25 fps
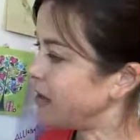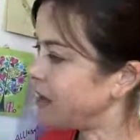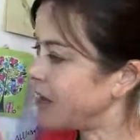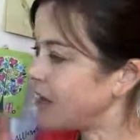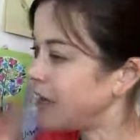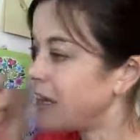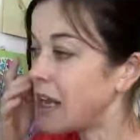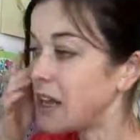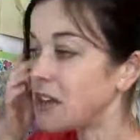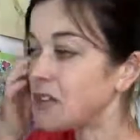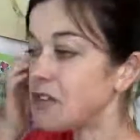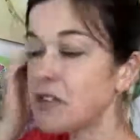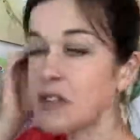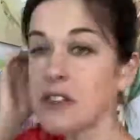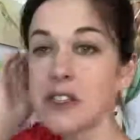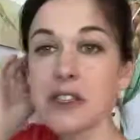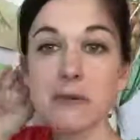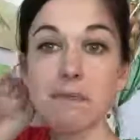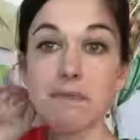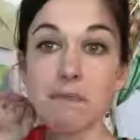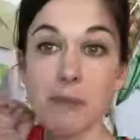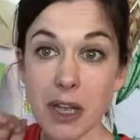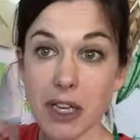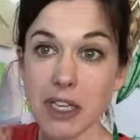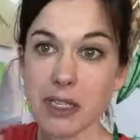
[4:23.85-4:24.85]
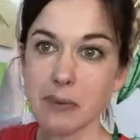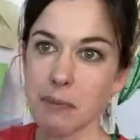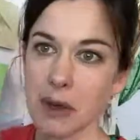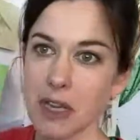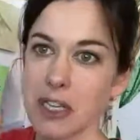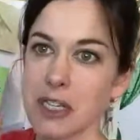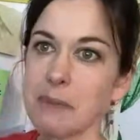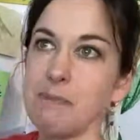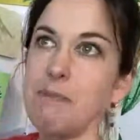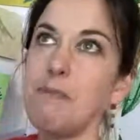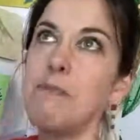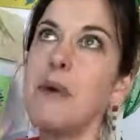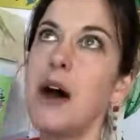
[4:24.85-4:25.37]
electrons are much,
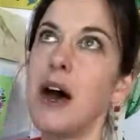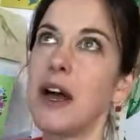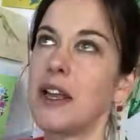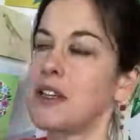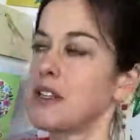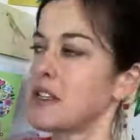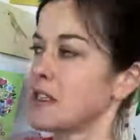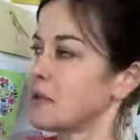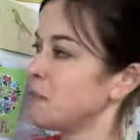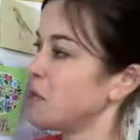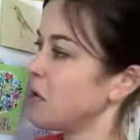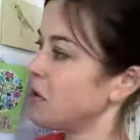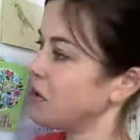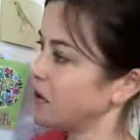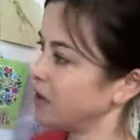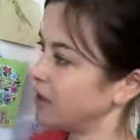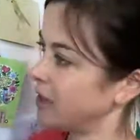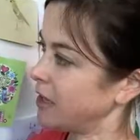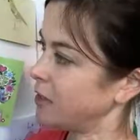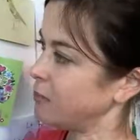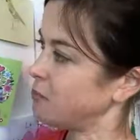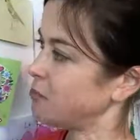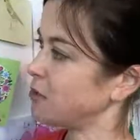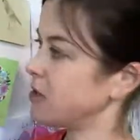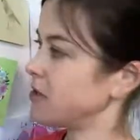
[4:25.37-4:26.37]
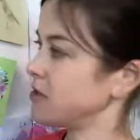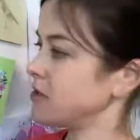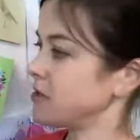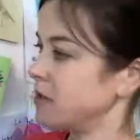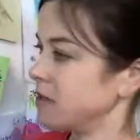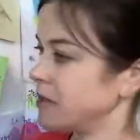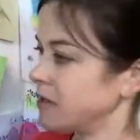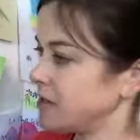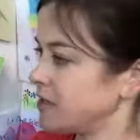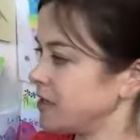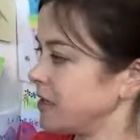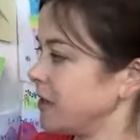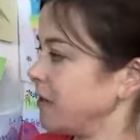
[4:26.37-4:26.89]
much, much smaller than the
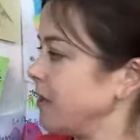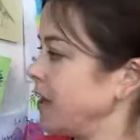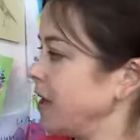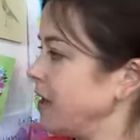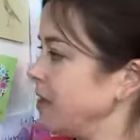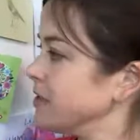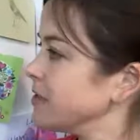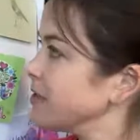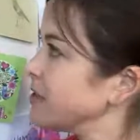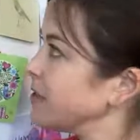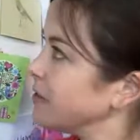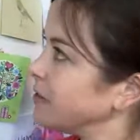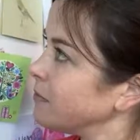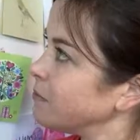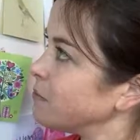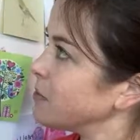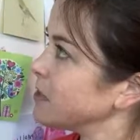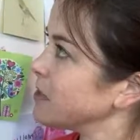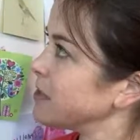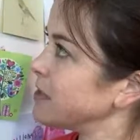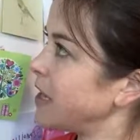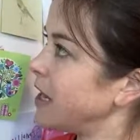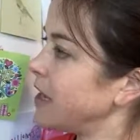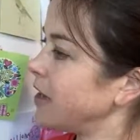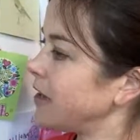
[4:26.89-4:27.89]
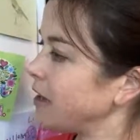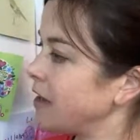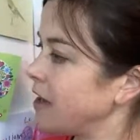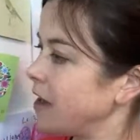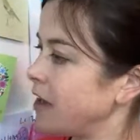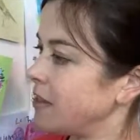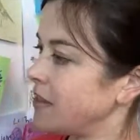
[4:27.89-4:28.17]
protons, so that is a mistake.